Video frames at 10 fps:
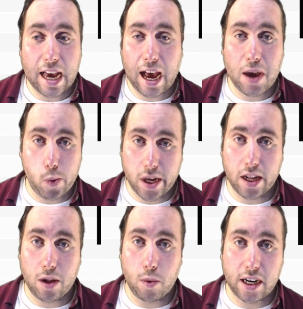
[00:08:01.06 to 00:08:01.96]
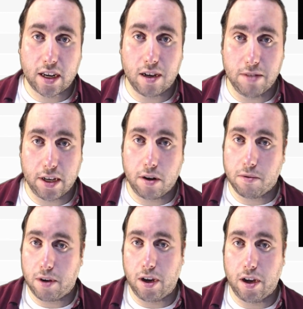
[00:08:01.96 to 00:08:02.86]
I will when it comes
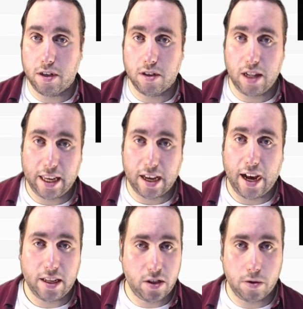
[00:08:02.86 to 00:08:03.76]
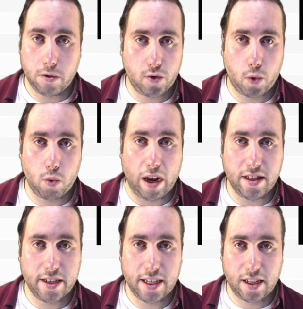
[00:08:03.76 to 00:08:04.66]
out on like iTunes for
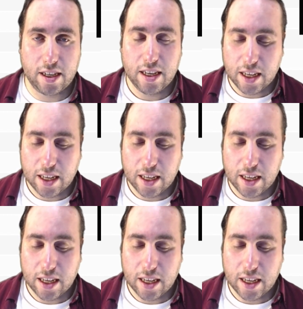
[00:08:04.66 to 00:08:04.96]
renting.